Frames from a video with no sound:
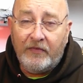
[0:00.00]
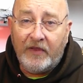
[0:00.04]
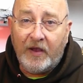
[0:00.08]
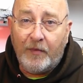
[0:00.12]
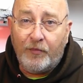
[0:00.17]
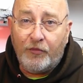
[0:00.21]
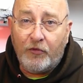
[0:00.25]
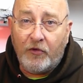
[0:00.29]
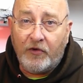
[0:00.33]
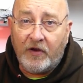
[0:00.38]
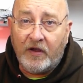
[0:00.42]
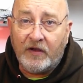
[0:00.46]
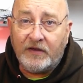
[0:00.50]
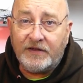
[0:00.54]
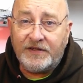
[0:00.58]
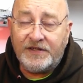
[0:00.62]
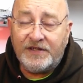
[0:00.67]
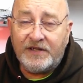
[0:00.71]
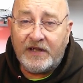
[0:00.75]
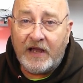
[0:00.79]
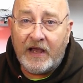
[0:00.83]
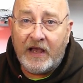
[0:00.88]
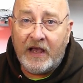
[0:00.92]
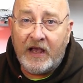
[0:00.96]

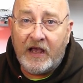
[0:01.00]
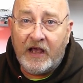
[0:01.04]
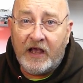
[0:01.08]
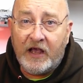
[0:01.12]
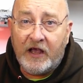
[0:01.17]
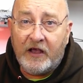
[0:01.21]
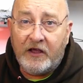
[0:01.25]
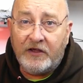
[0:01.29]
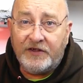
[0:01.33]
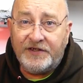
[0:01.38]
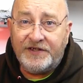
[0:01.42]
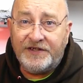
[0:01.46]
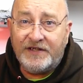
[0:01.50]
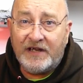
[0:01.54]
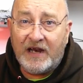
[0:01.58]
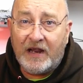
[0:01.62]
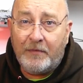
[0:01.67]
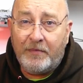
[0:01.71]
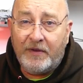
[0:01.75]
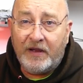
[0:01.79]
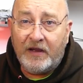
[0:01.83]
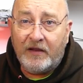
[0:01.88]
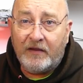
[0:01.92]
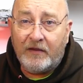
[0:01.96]
products,
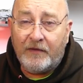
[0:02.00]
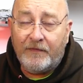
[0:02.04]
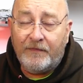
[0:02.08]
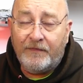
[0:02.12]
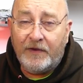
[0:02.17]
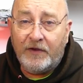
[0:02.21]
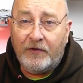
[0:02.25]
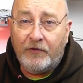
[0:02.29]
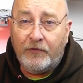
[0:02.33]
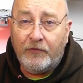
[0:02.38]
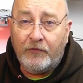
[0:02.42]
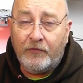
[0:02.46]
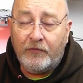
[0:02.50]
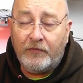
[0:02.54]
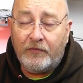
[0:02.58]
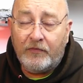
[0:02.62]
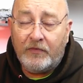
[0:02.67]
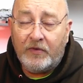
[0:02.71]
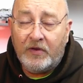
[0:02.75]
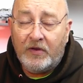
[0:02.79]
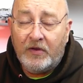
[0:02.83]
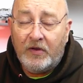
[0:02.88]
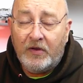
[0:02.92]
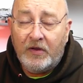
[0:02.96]
slapping a few
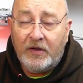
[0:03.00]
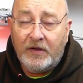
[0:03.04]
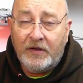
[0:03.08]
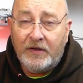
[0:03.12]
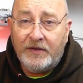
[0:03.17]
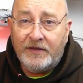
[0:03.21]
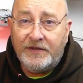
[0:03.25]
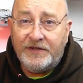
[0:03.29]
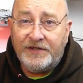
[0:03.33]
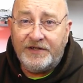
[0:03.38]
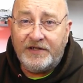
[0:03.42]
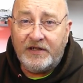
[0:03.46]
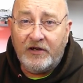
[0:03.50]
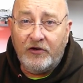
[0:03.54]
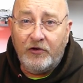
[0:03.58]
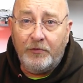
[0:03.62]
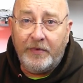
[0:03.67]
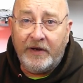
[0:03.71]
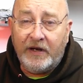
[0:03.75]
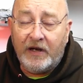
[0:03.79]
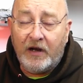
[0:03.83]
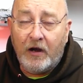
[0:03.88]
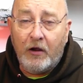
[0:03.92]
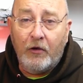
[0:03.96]

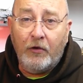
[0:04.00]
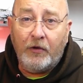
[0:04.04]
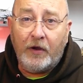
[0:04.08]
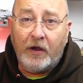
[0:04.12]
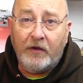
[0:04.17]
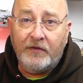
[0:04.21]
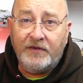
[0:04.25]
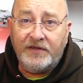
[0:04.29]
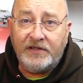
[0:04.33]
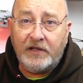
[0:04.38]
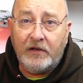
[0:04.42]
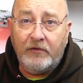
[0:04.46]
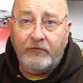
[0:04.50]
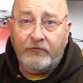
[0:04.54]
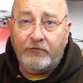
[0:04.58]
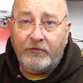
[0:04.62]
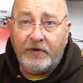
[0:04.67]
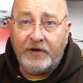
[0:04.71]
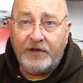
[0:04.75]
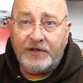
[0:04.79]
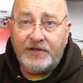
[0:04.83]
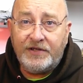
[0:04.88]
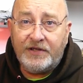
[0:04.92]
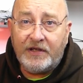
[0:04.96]
Sluban logos over
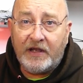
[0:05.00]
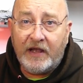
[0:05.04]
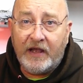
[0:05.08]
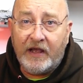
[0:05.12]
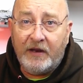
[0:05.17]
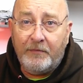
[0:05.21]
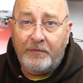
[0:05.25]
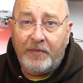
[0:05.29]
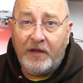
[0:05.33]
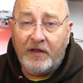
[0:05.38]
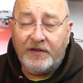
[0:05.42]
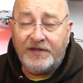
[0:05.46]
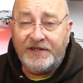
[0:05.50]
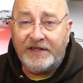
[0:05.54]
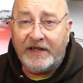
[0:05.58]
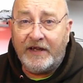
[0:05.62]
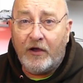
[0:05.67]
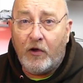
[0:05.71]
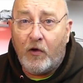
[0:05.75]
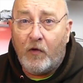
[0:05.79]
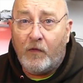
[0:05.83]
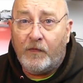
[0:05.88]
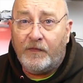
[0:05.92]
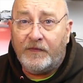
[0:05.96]
it and passing it
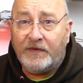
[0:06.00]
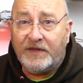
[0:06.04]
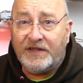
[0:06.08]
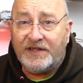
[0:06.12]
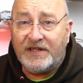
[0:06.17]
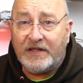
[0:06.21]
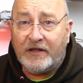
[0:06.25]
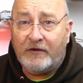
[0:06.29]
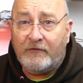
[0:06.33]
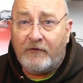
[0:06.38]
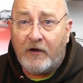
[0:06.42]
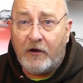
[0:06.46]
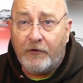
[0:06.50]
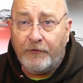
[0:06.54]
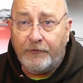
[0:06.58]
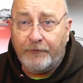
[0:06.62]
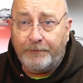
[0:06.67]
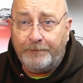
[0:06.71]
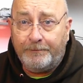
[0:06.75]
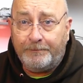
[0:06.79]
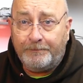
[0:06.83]
off as their own.